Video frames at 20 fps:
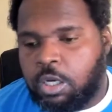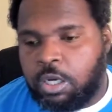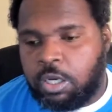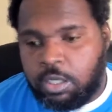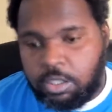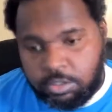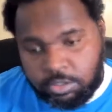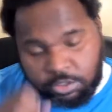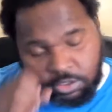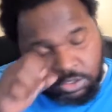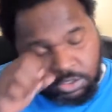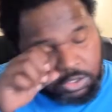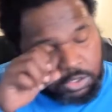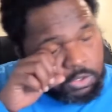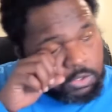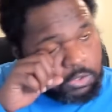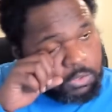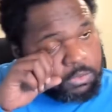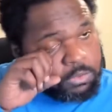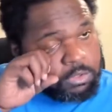Uh,
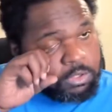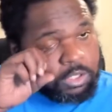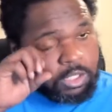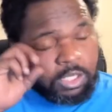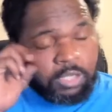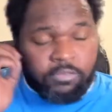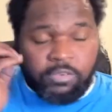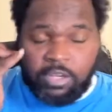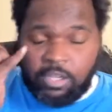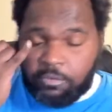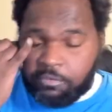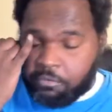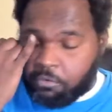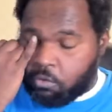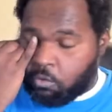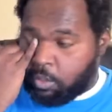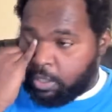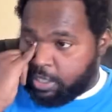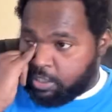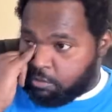so, if any of
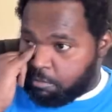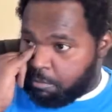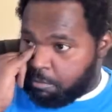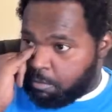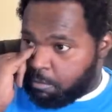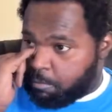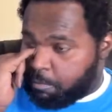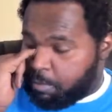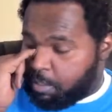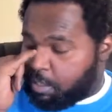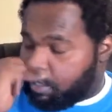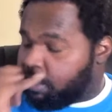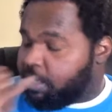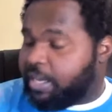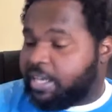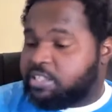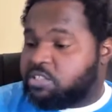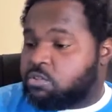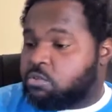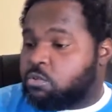you guys remember being in
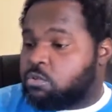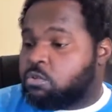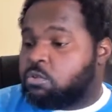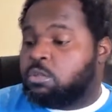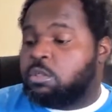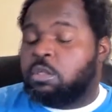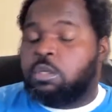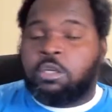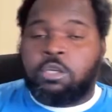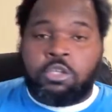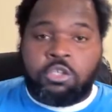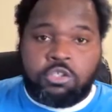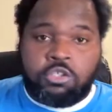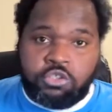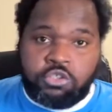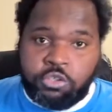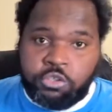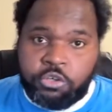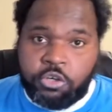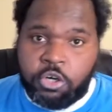high school,
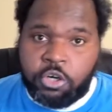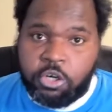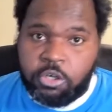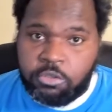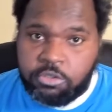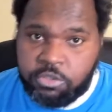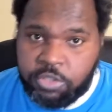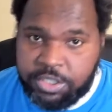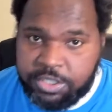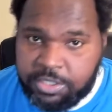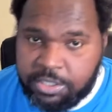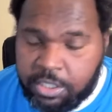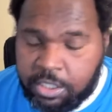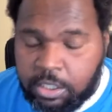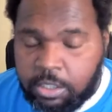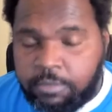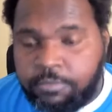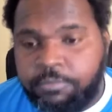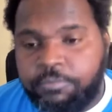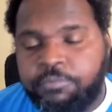junior
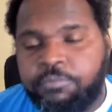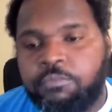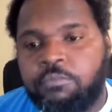ROTC